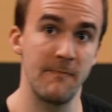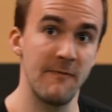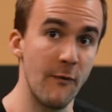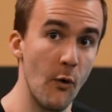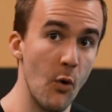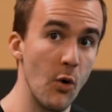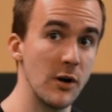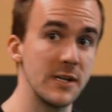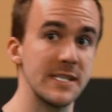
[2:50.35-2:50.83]

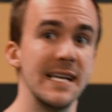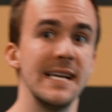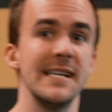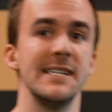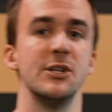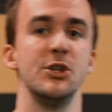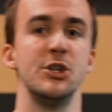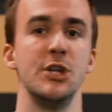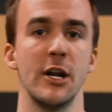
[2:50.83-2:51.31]
force
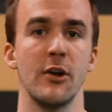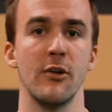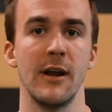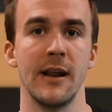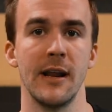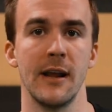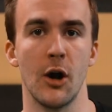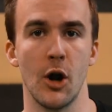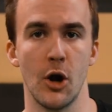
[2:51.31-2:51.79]
into
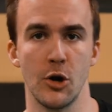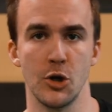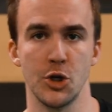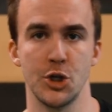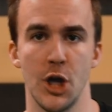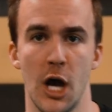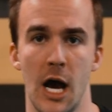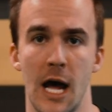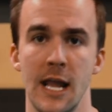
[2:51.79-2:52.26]
generating a harder
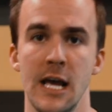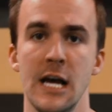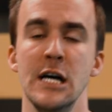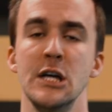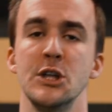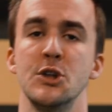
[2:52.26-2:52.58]
shot.